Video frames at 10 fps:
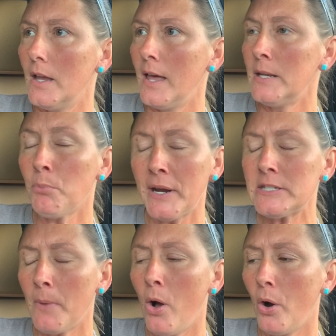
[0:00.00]
And it
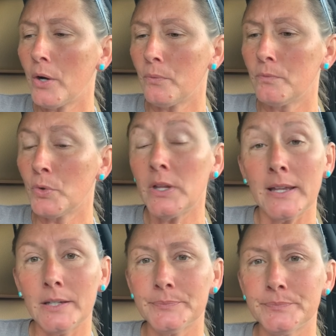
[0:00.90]
breaks my heart,
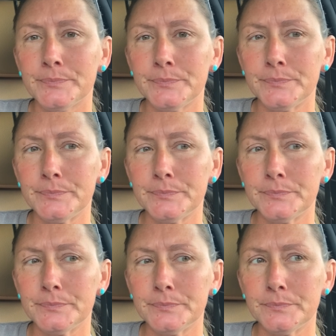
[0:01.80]
really,
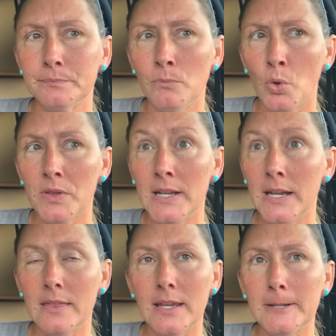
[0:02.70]
more than
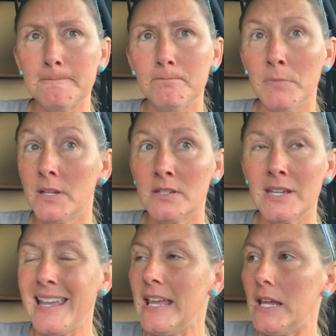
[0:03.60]
anything. Because
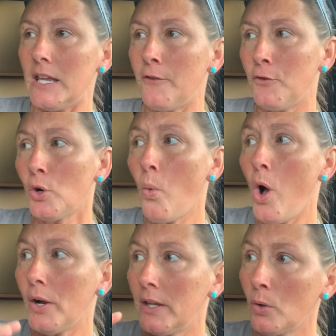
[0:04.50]
if you're
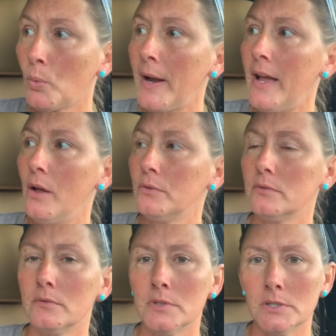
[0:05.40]
walking around
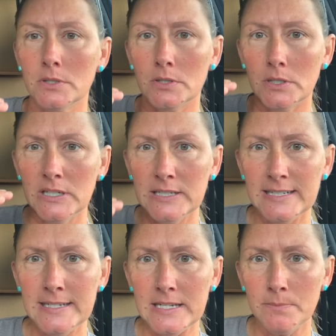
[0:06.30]

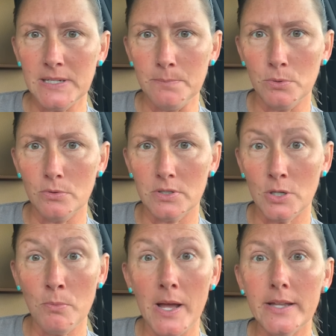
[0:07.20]
hating people
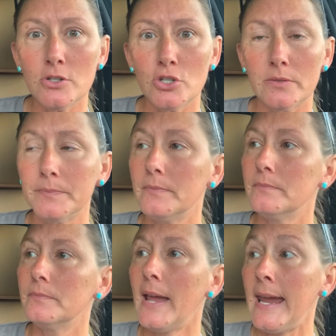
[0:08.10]
so much,
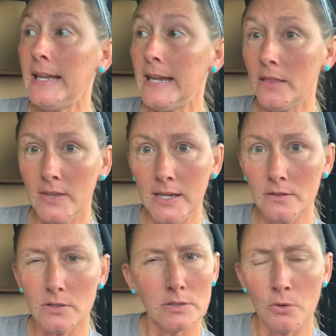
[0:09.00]
hating
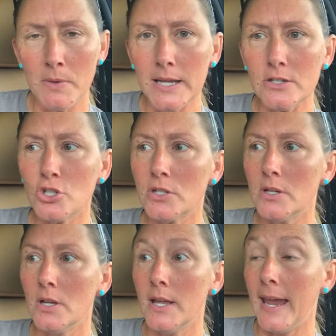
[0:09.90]
things so much,
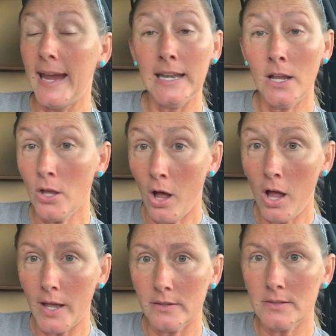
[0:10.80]
hating
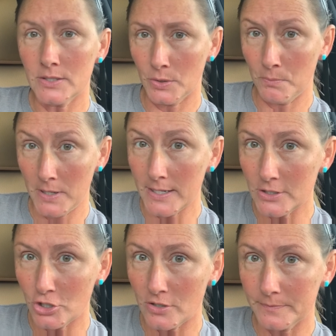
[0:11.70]
God so
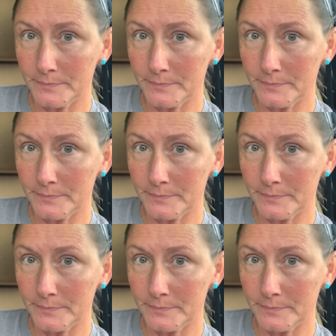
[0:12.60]
much.